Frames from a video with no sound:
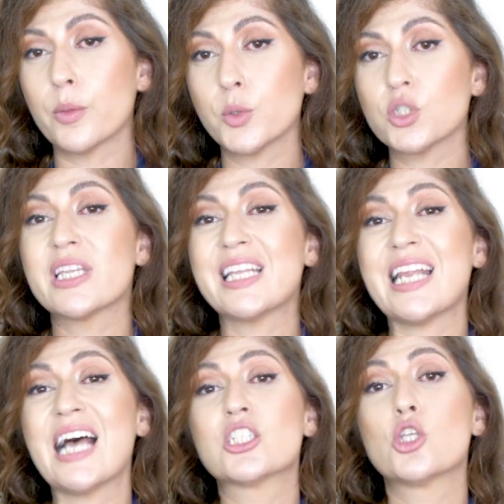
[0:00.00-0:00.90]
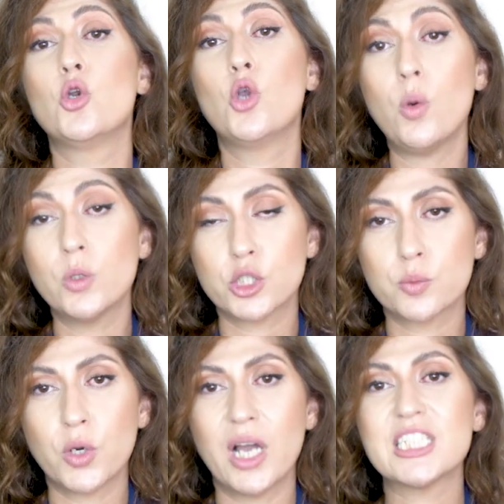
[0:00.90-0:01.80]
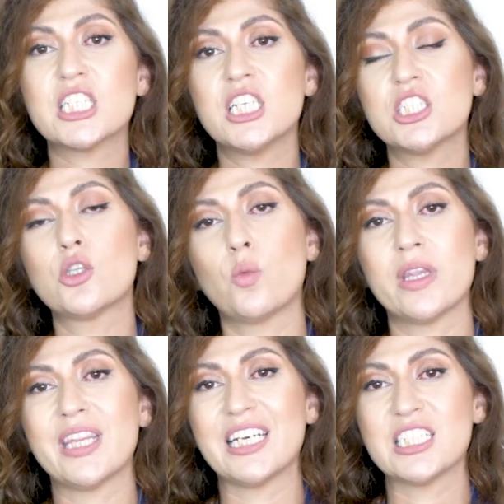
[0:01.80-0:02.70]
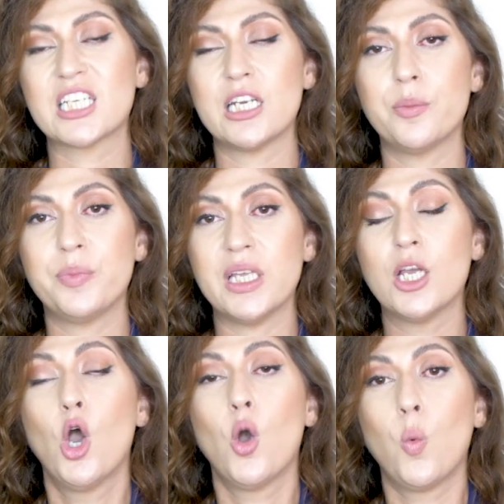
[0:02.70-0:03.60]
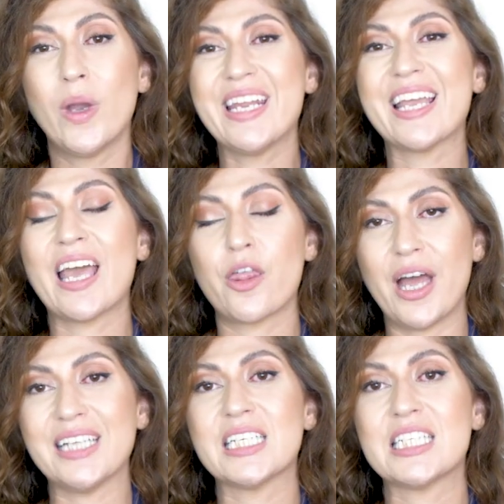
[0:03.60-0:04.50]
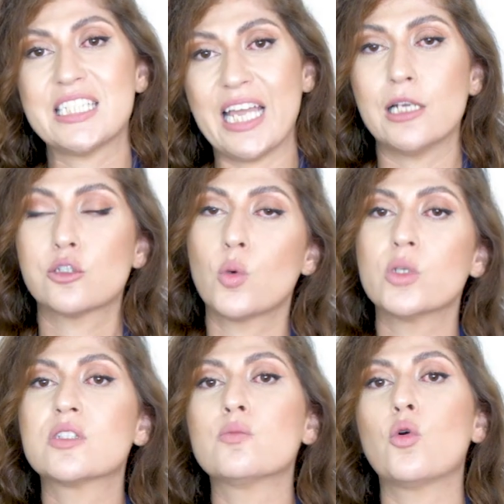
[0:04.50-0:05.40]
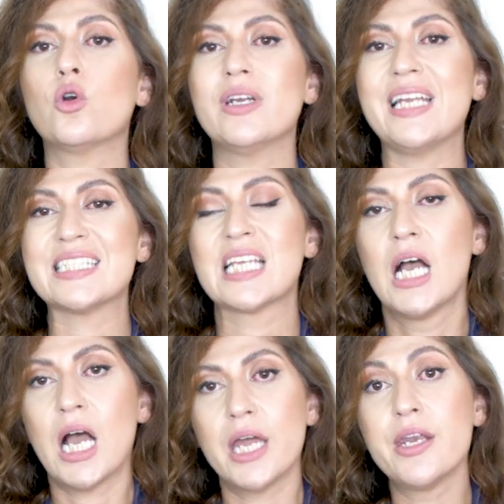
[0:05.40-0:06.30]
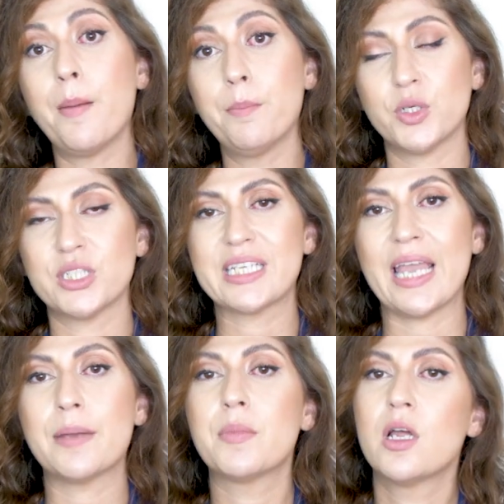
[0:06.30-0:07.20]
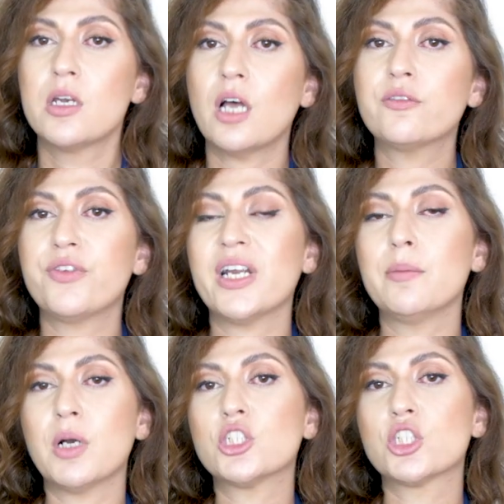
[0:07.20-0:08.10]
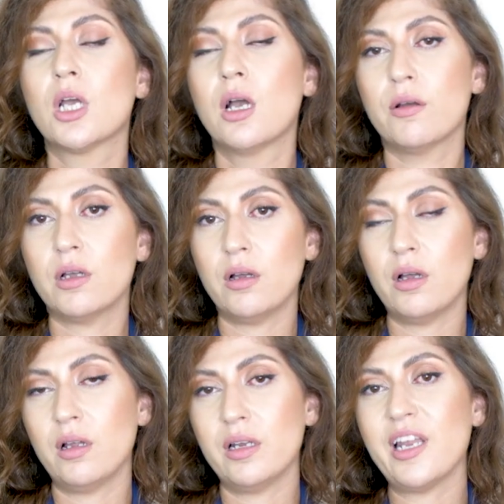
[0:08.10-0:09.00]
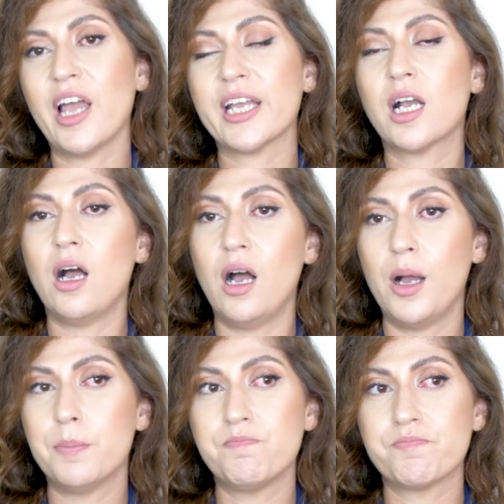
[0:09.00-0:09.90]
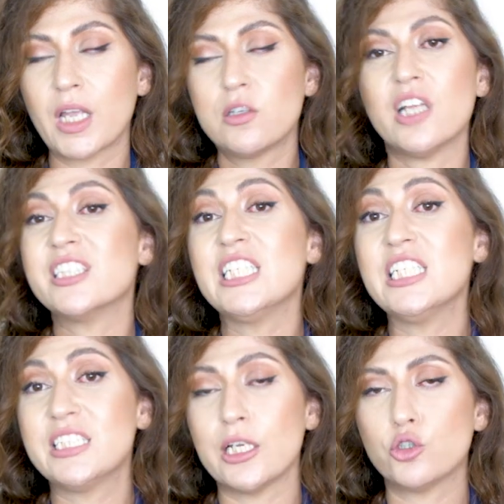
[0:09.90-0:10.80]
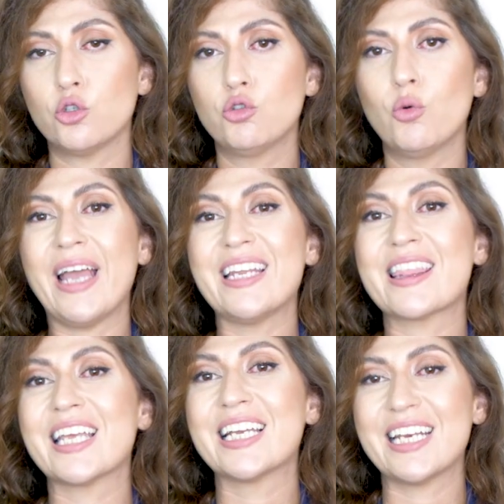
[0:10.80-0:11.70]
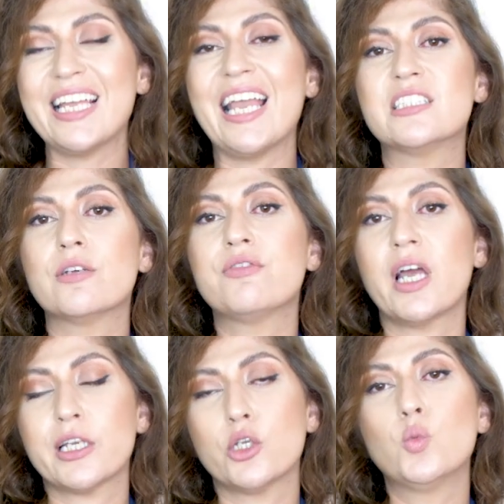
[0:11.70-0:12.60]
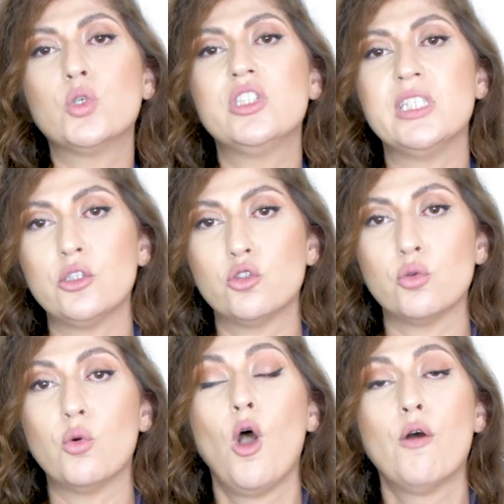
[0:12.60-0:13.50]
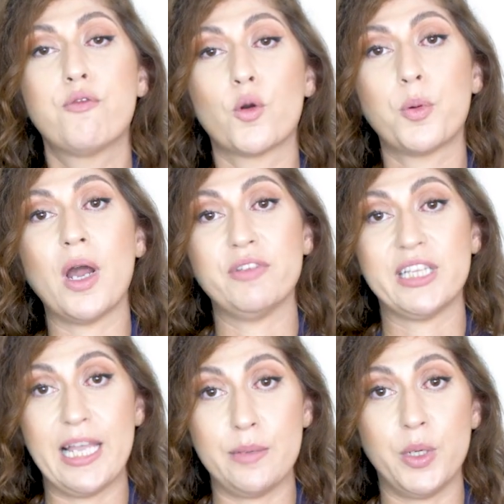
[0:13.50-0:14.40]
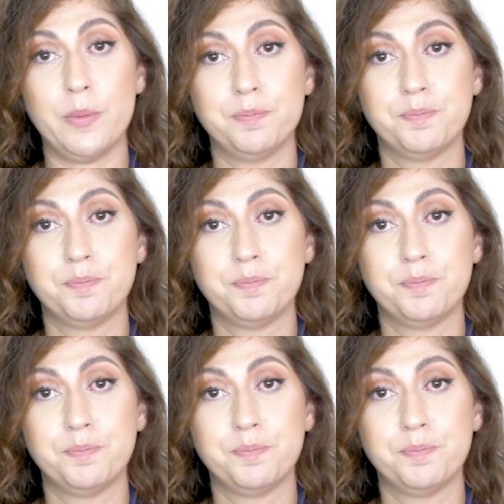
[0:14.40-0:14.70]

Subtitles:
the person that has the lowest price is the one that is going to be winning that sale. So it's more or less a numbers game, not very much not needing to do anything creative like you would need to for private label.